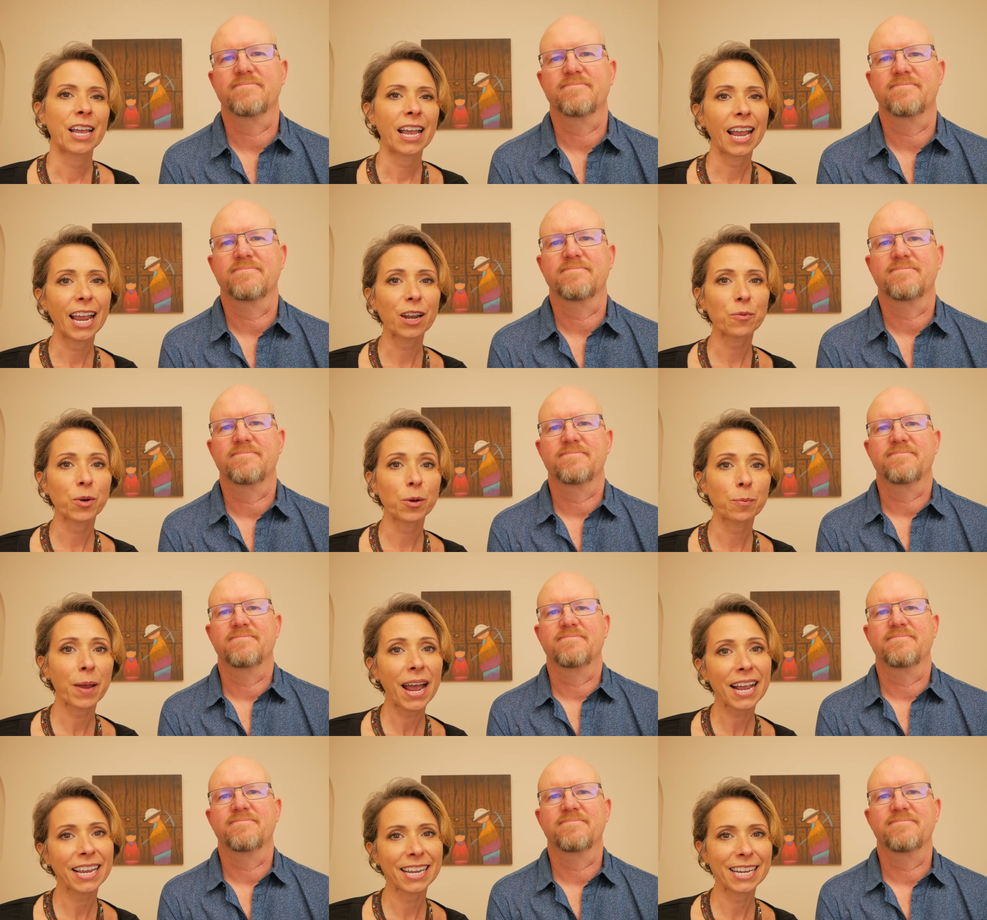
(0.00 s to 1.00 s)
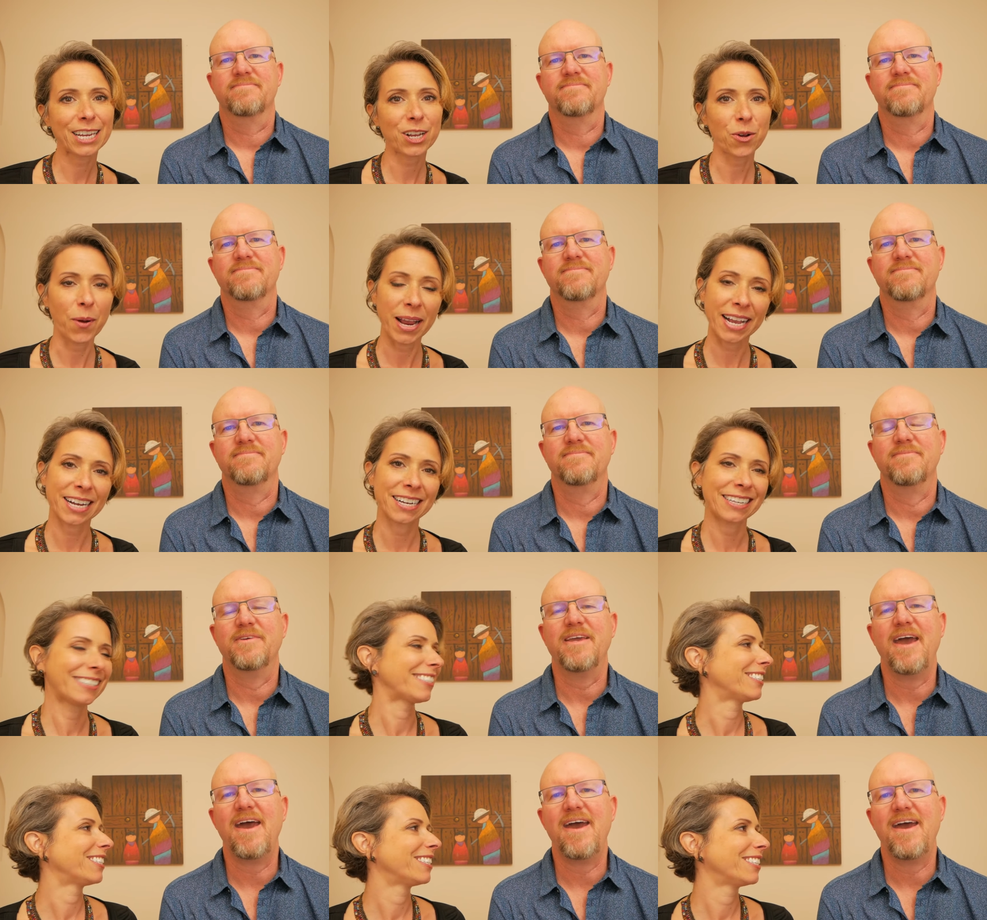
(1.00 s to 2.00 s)
Speaker 1: and we're back in Cuenca.
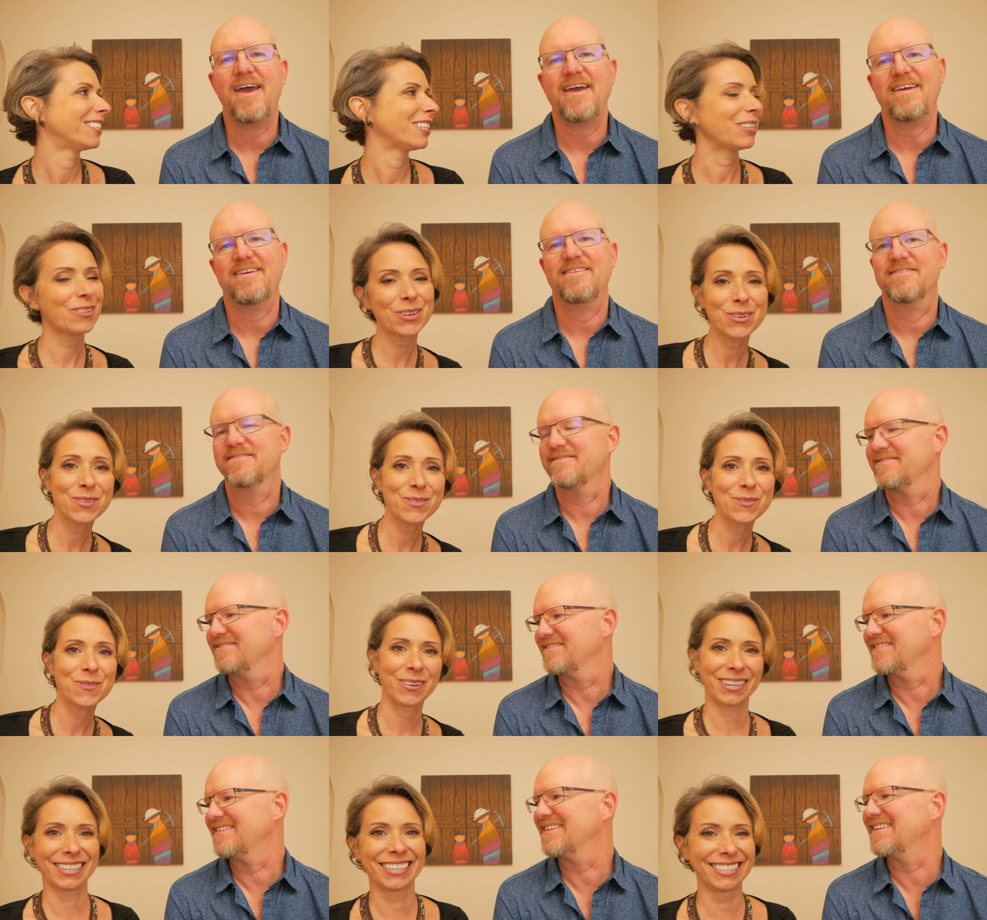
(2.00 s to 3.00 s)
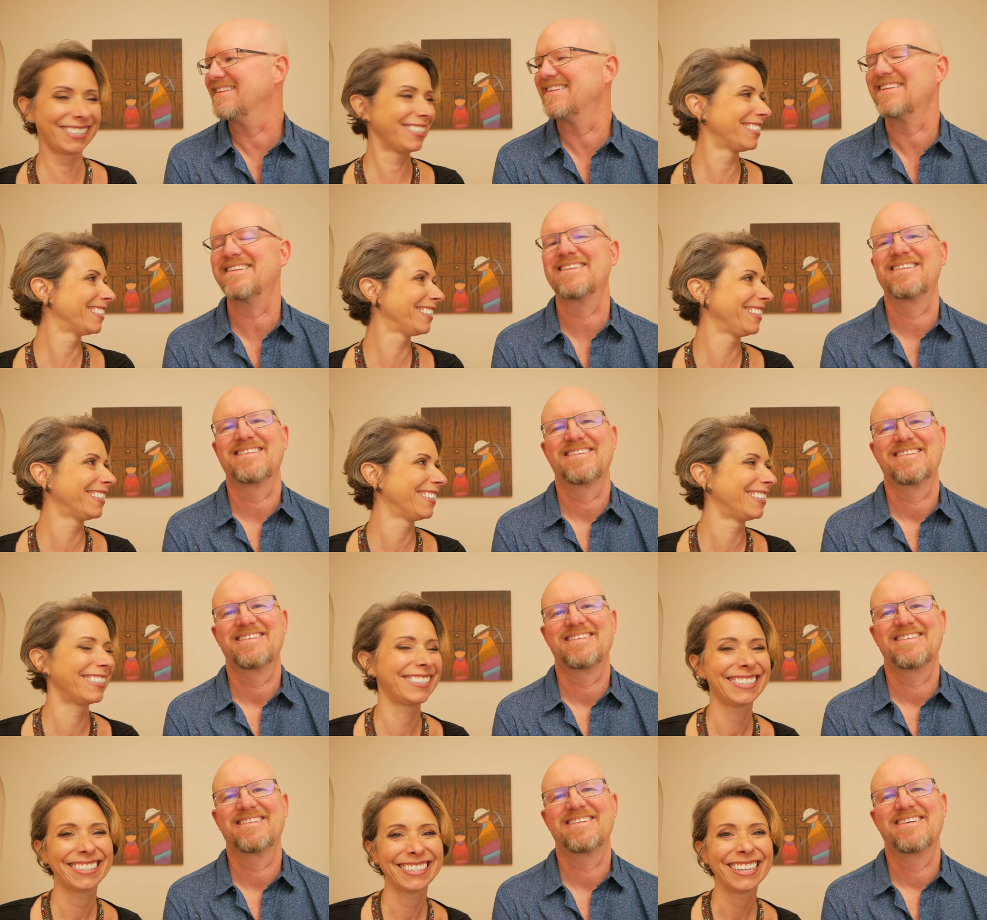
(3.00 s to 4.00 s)
Yay!
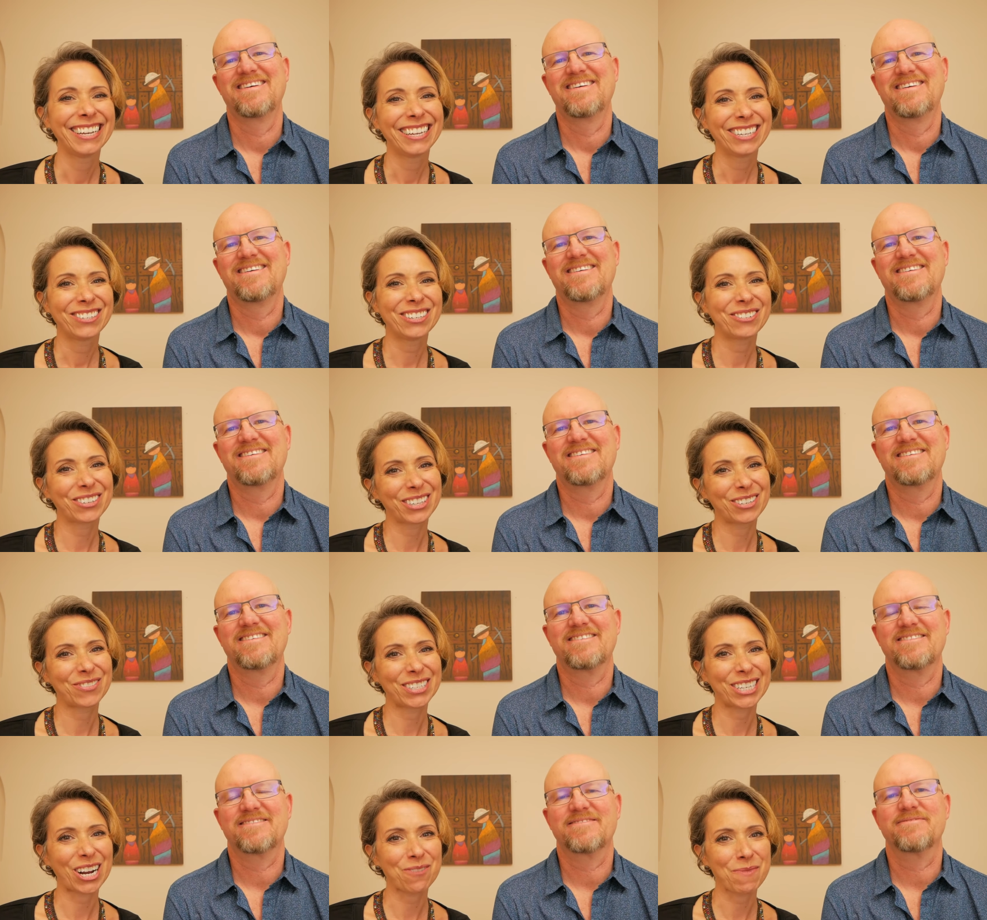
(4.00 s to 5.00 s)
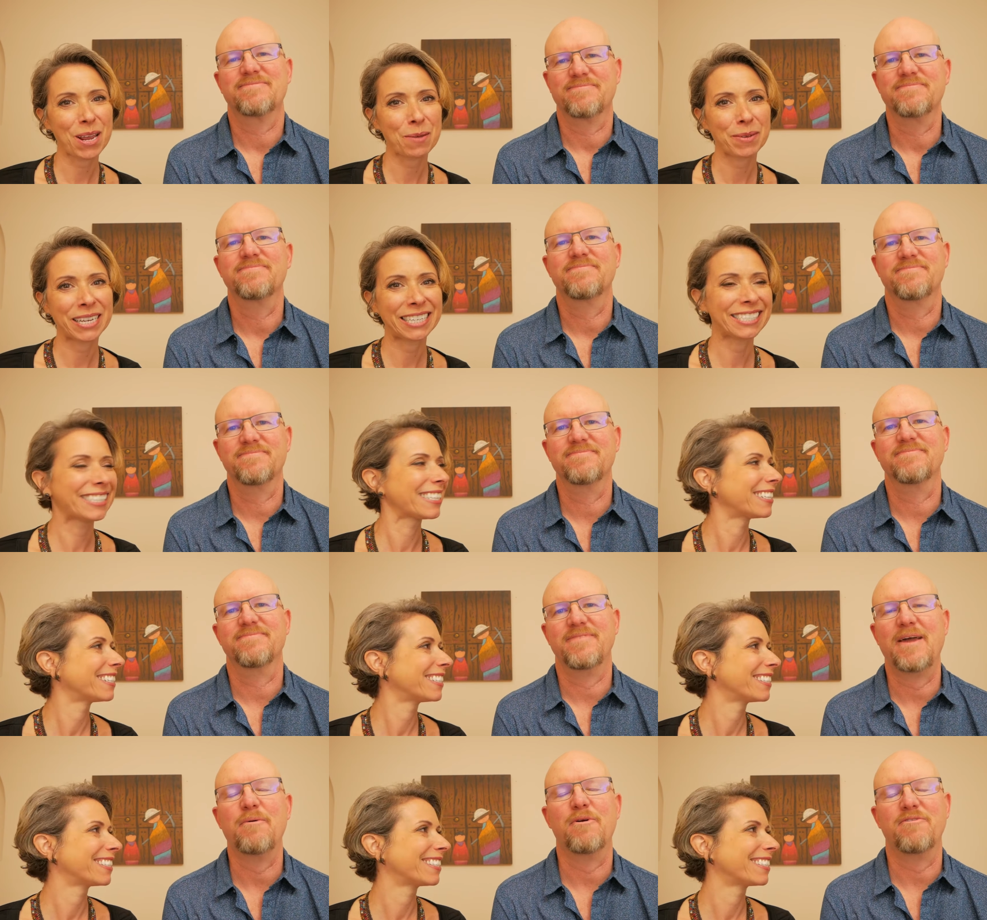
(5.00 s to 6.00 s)
Woohoo! we really missed our babies.
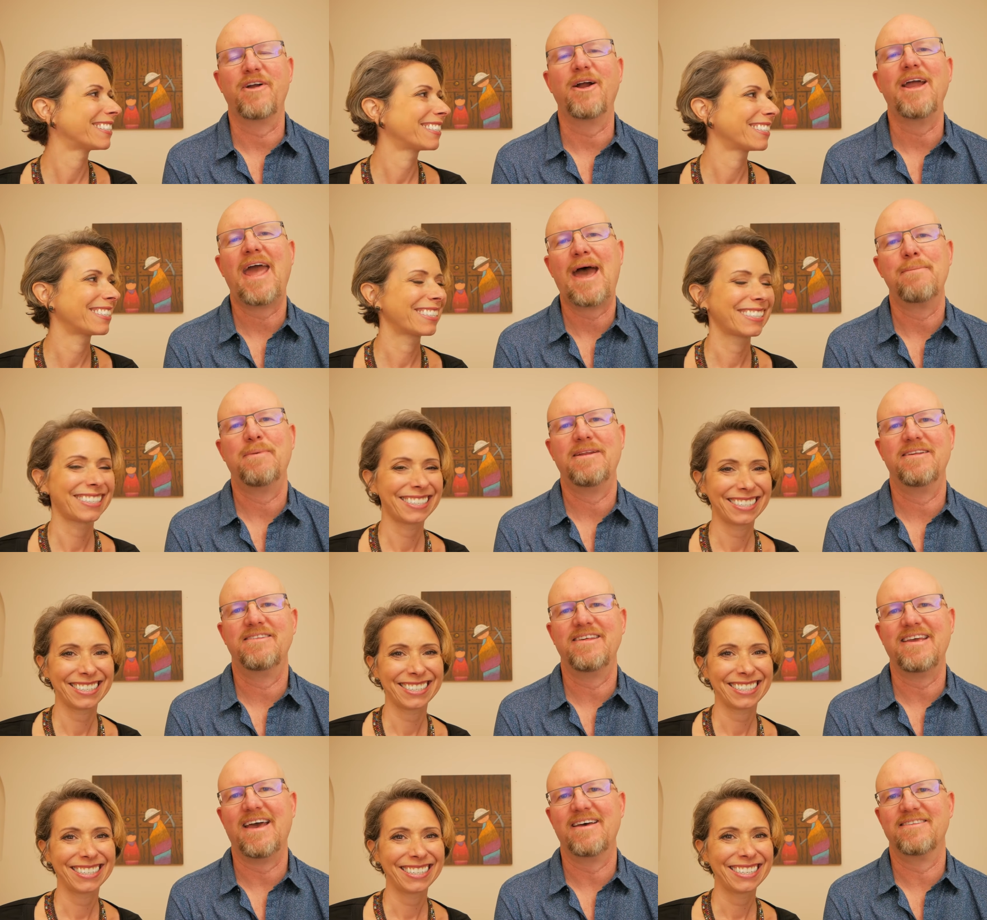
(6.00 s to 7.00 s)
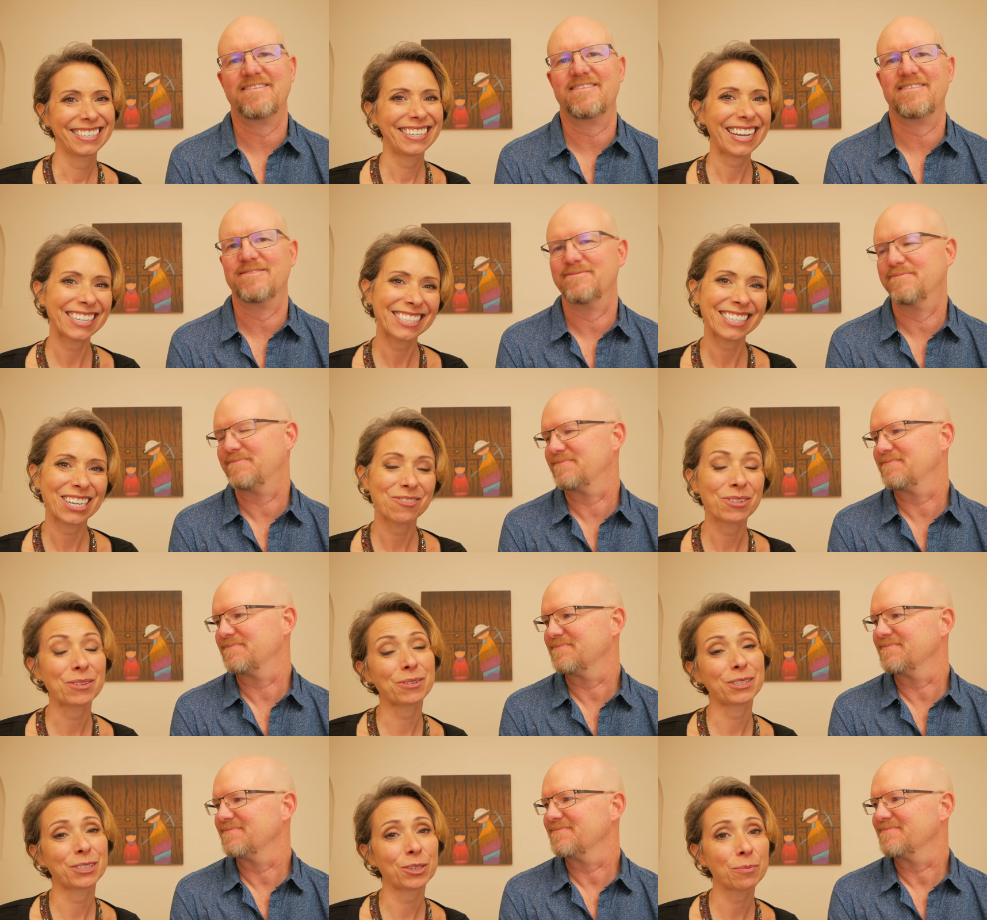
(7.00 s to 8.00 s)
Speaker 2: Mm-hmm. They were very happy to see us.
Speaker 1: Yes, and
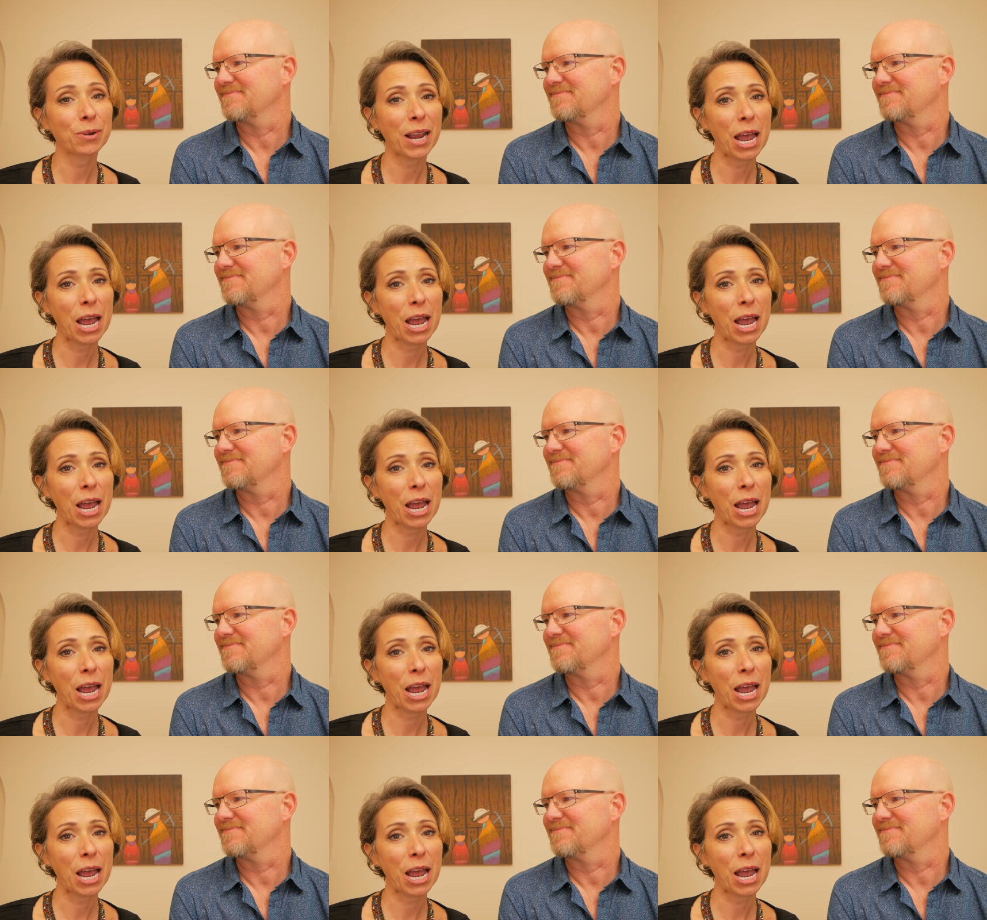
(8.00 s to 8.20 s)
we were super